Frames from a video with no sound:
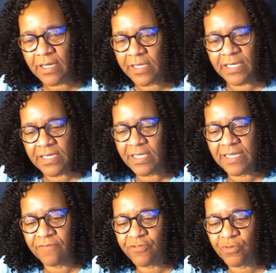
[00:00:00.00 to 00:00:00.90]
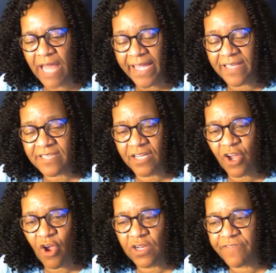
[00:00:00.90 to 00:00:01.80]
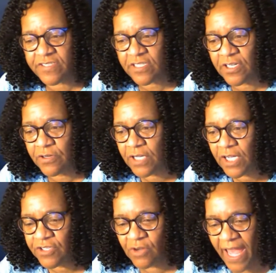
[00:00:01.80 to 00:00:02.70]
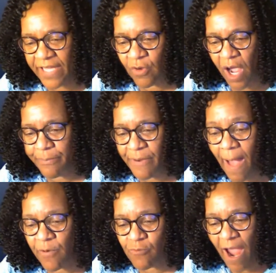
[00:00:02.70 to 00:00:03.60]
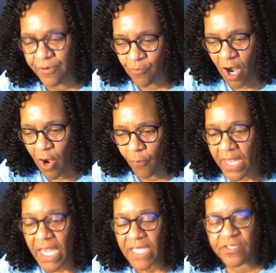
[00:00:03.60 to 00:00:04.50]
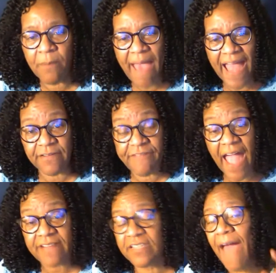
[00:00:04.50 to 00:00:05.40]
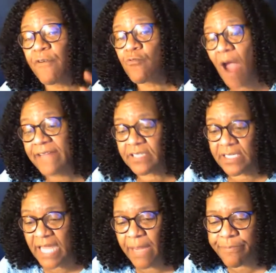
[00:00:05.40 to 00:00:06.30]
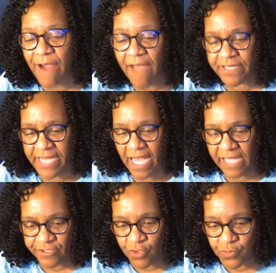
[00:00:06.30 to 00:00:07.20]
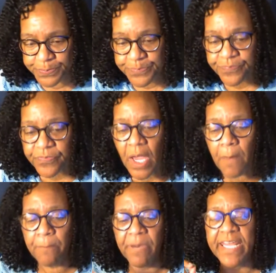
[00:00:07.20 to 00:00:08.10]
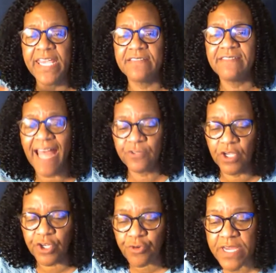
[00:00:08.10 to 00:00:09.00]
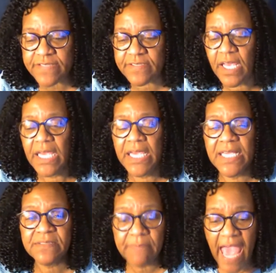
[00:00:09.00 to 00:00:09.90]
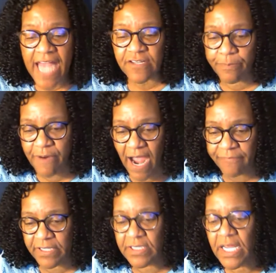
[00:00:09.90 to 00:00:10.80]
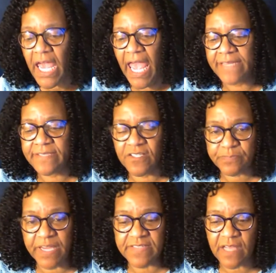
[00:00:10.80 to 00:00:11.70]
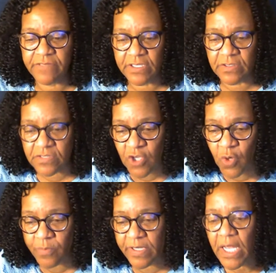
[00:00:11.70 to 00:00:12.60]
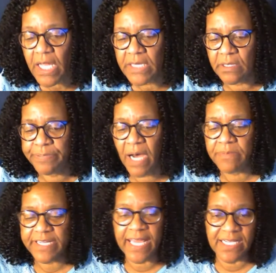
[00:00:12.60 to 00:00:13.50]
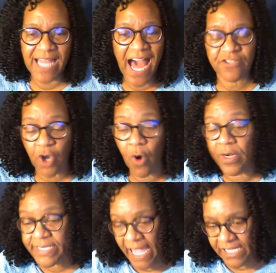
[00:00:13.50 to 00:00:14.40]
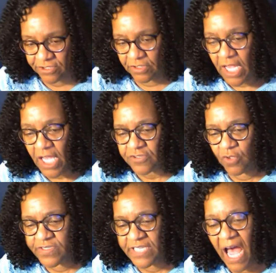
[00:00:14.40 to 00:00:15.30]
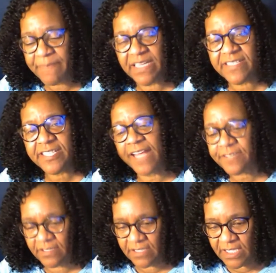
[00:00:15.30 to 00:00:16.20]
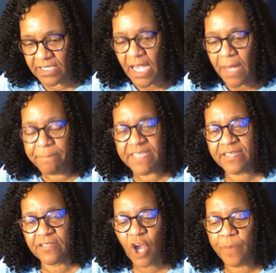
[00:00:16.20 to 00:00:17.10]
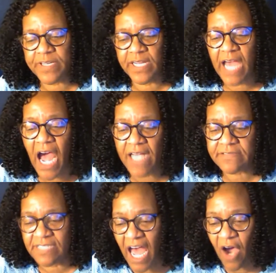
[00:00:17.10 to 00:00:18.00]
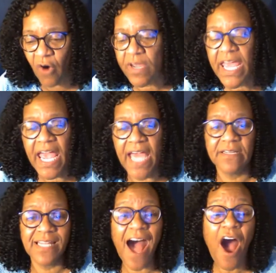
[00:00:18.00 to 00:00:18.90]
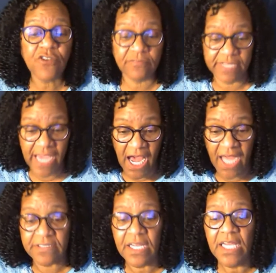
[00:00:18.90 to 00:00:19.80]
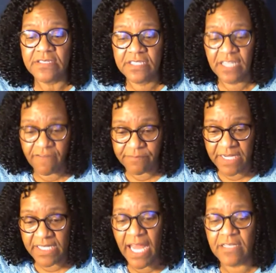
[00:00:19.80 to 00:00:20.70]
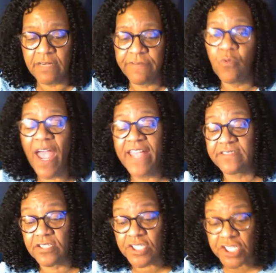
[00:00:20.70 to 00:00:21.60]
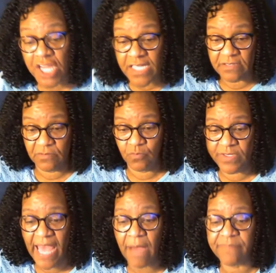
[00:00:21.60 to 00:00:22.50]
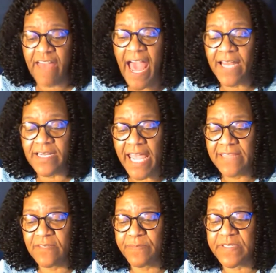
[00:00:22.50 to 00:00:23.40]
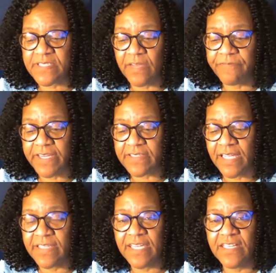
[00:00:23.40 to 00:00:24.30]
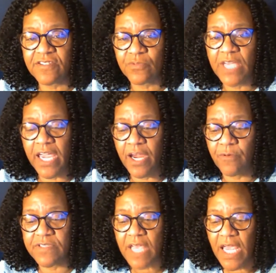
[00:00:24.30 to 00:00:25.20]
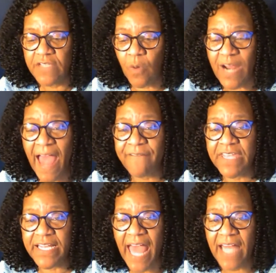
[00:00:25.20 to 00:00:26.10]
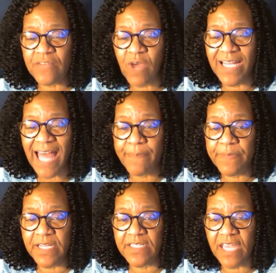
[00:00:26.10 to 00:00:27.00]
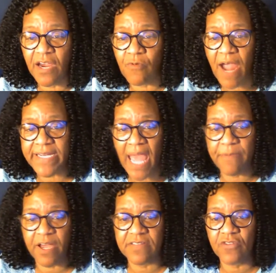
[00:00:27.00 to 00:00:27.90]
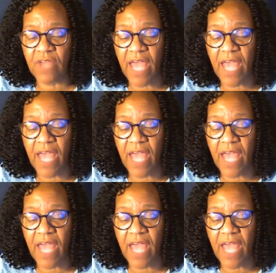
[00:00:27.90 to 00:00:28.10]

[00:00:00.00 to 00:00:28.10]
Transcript: he, he gives you, like I said earlier, if it's clear, you don't have no problem right or wrong. So manufacturers, they have a right to claim profit now. They do. But he is not to increase his measure of profit at the expense of the consumer, the public at large, or nature. So some intentionally misinterpreted God's law and the laws of God's government and look for ways to cheat without violating the Pacific in these three areas. So what I figured out, that's why a lot of people in jail right now because they